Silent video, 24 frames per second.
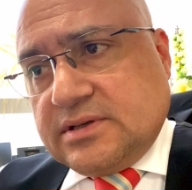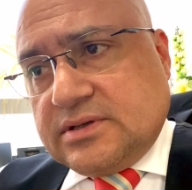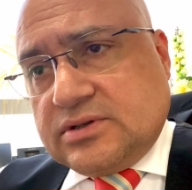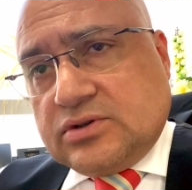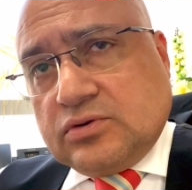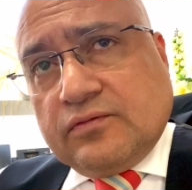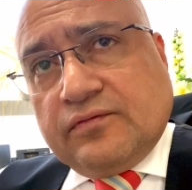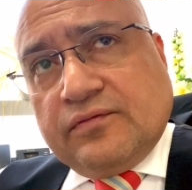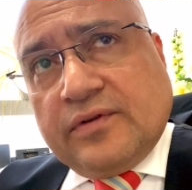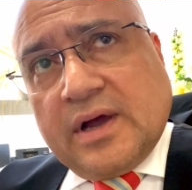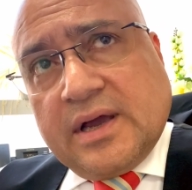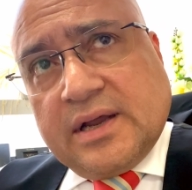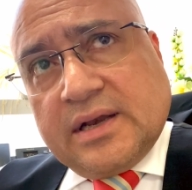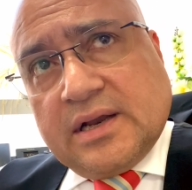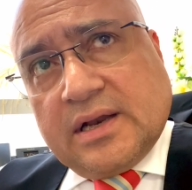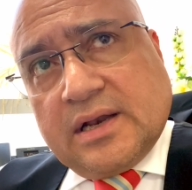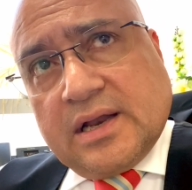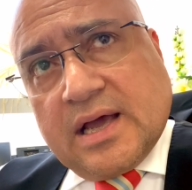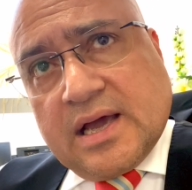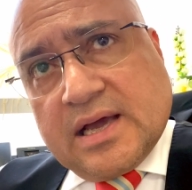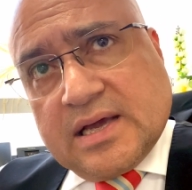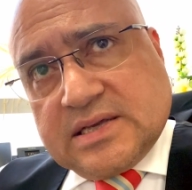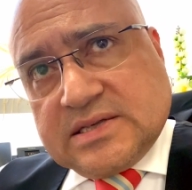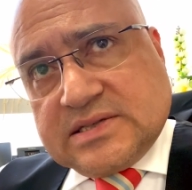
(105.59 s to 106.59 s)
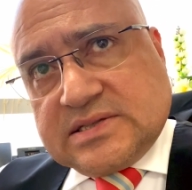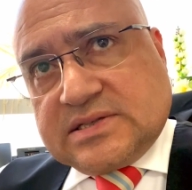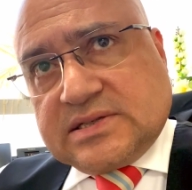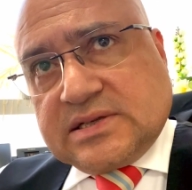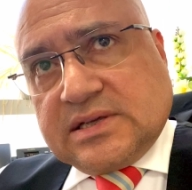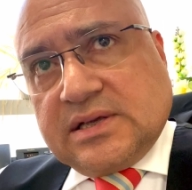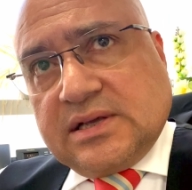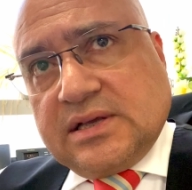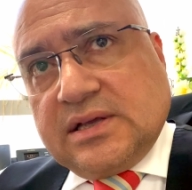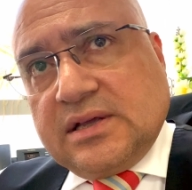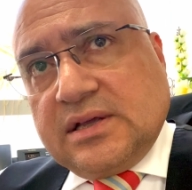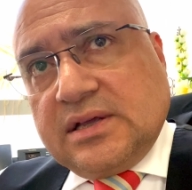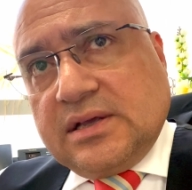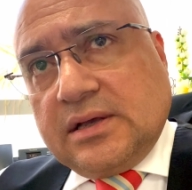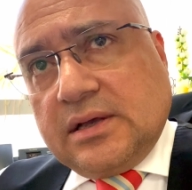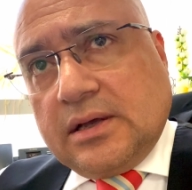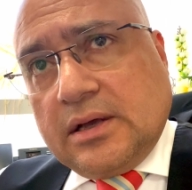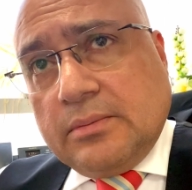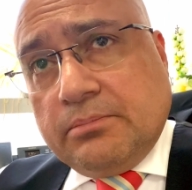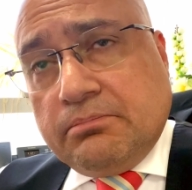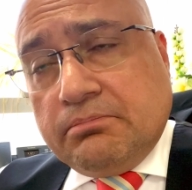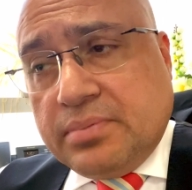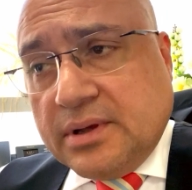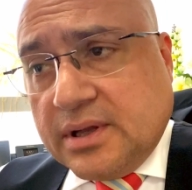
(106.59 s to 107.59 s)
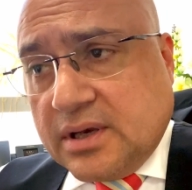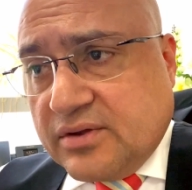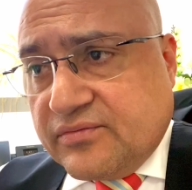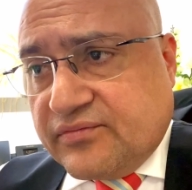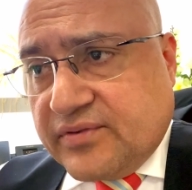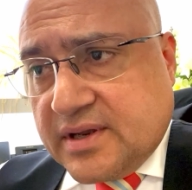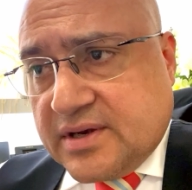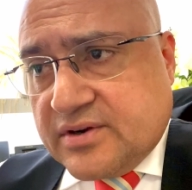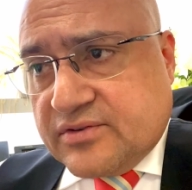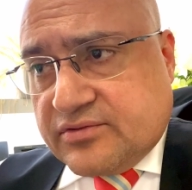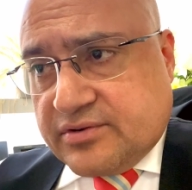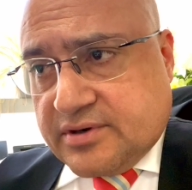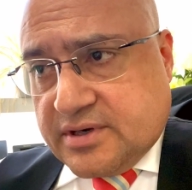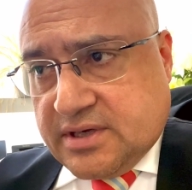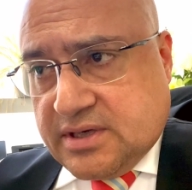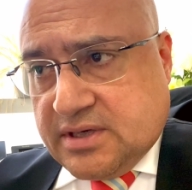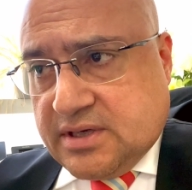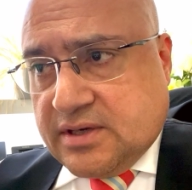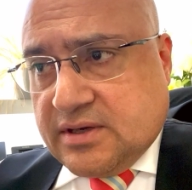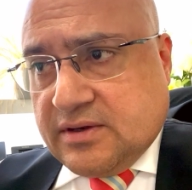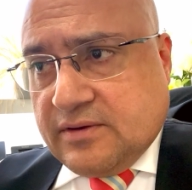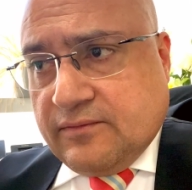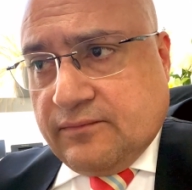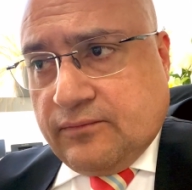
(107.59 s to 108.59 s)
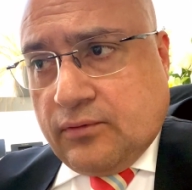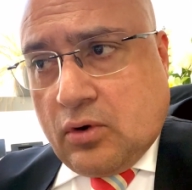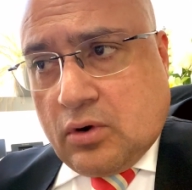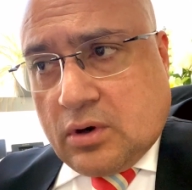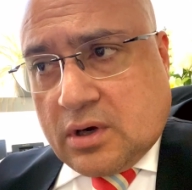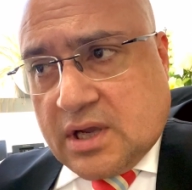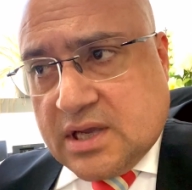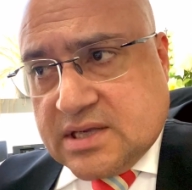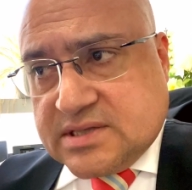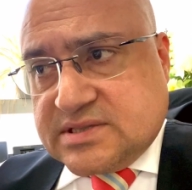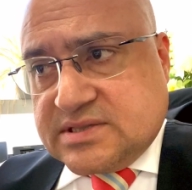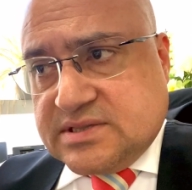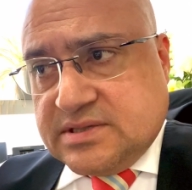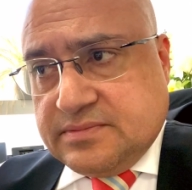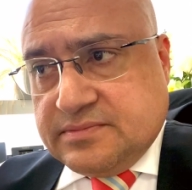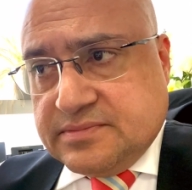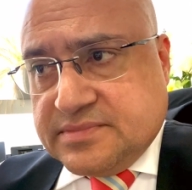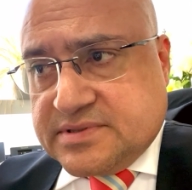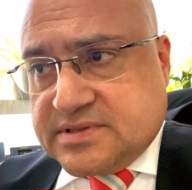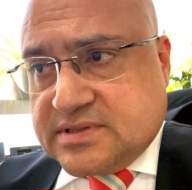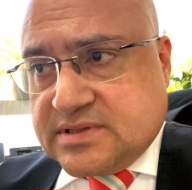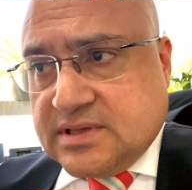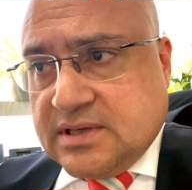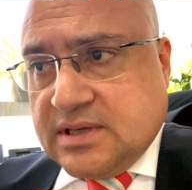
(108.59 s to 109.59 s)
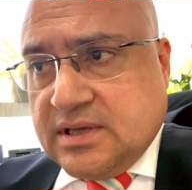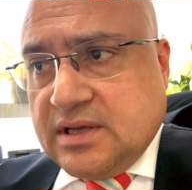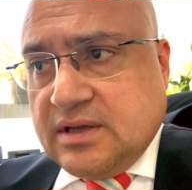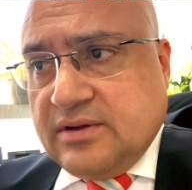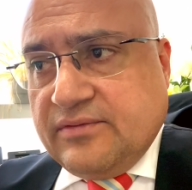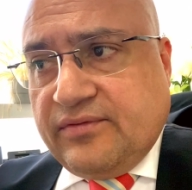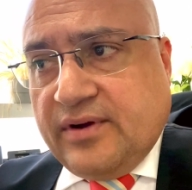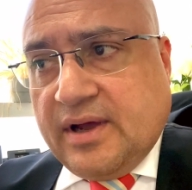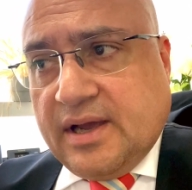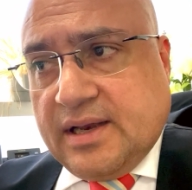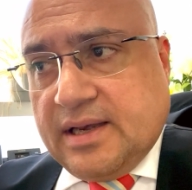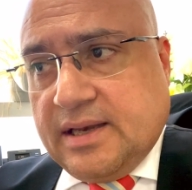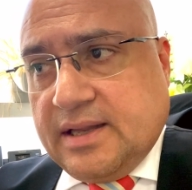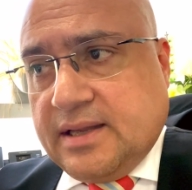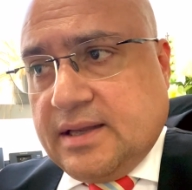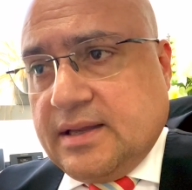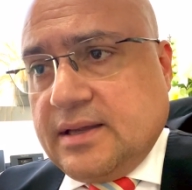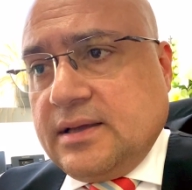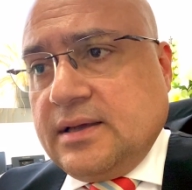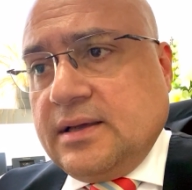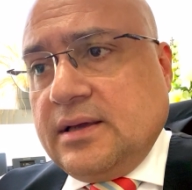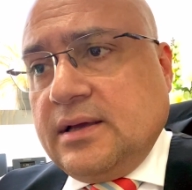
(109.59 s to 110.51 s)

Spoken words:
to finalize a bill of entry for customs filing,